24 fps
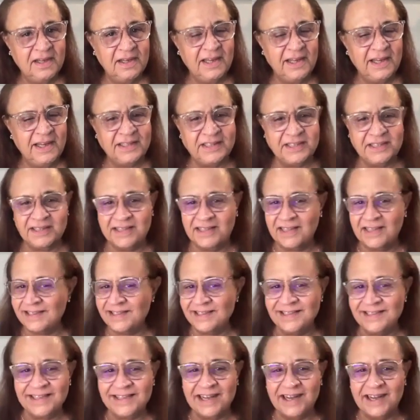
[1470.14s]
It
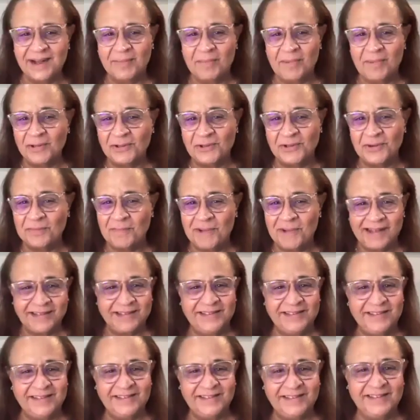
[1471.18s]
doesn't come
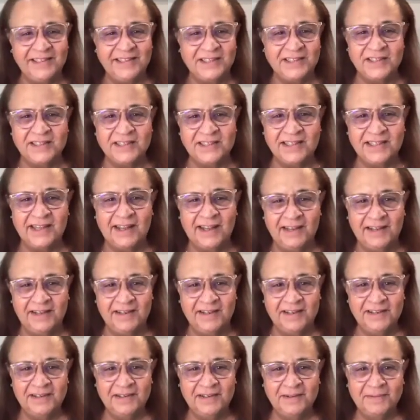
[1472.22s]
automatically just like
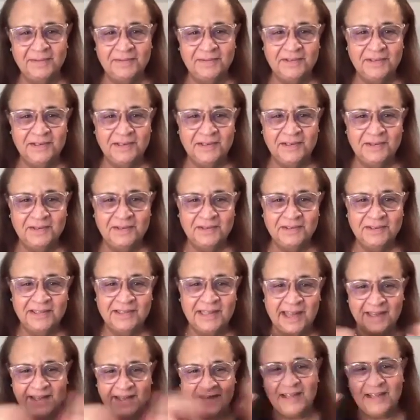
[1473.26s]

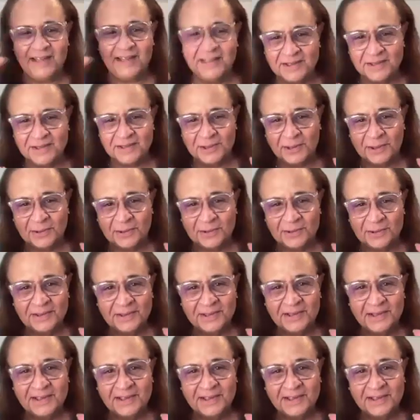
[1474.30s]
this, It